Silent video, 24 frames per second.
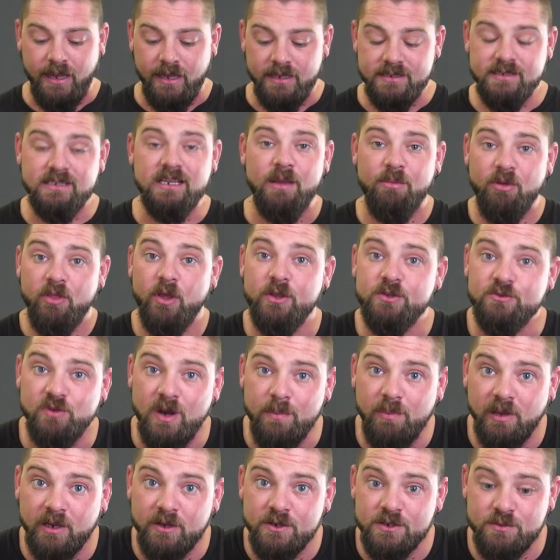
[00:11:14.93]
Some of those
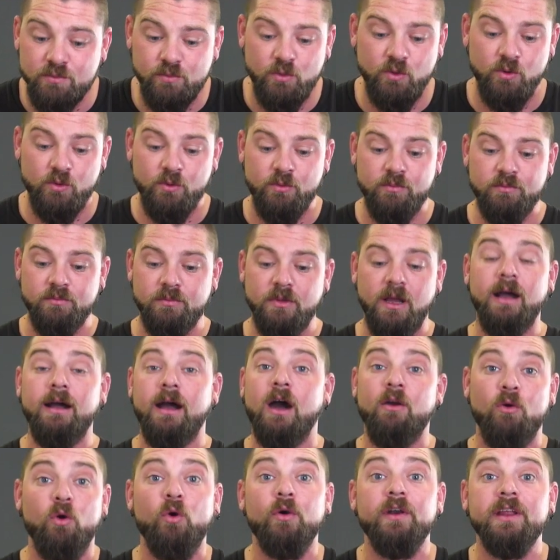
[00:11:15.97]
replicas
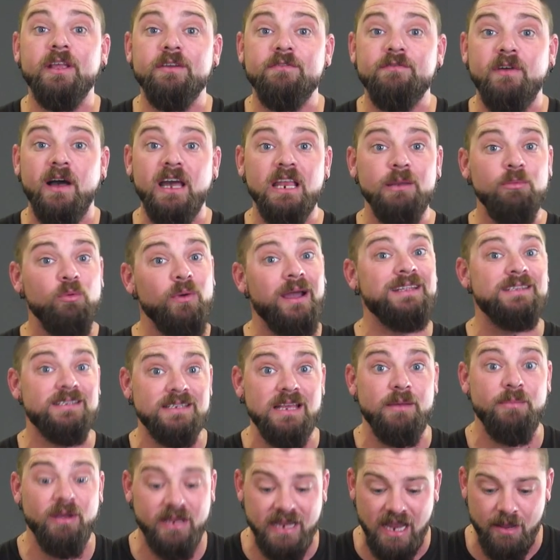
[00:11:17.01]
are already available and
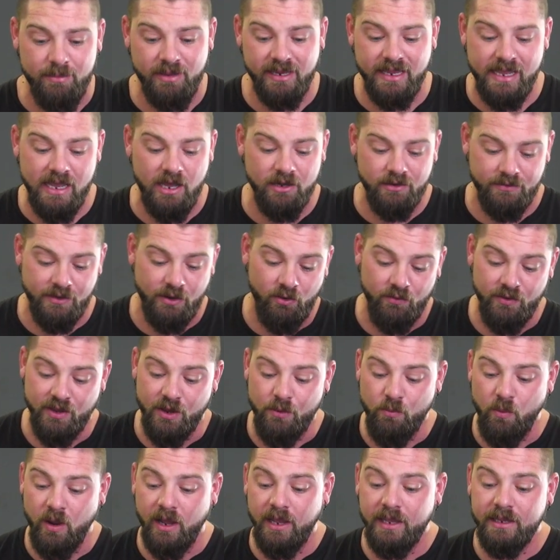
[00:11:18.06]
some are coming out, they're on
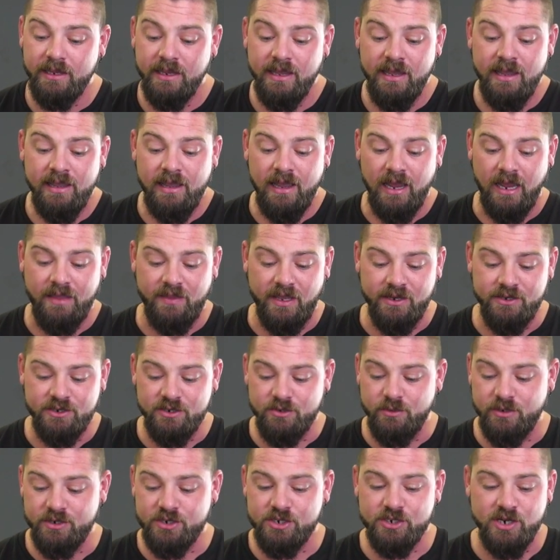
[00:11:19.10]
their way, and they
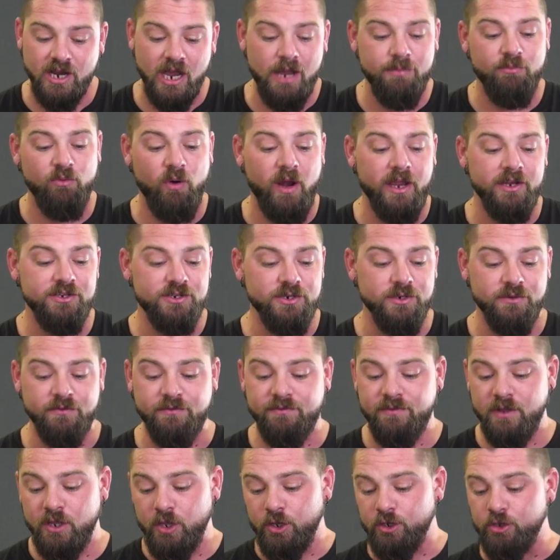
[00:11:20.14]
do a sharp range
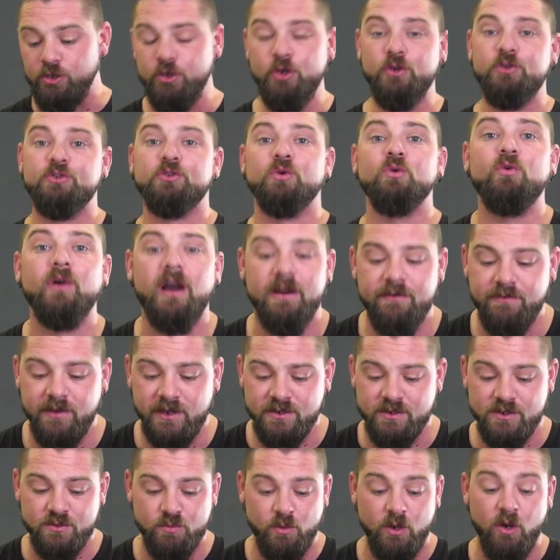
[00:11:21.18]
of neutral
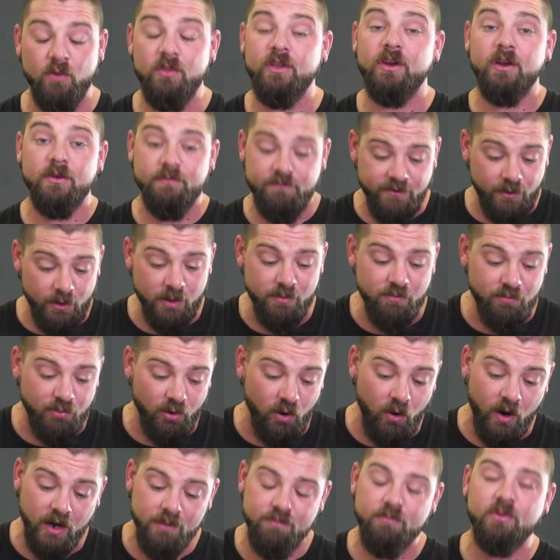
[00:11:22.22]
graphics as well that are very
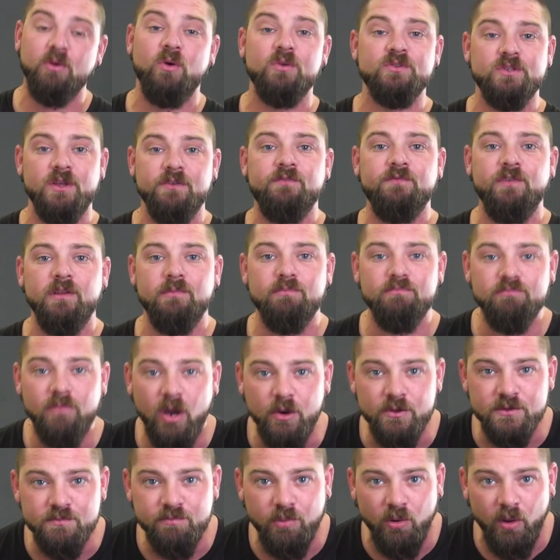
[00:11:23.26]
bright but also fit
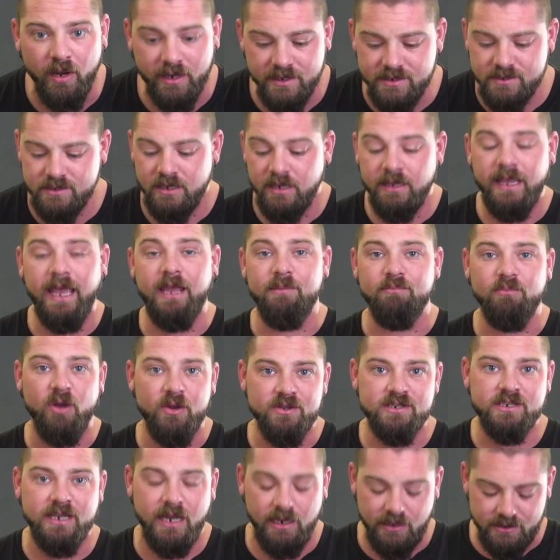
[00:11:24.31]
most bikes and
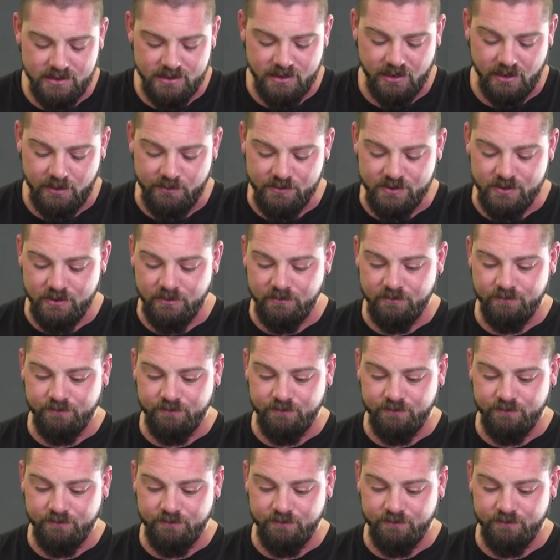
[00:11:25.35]
most colour schemes.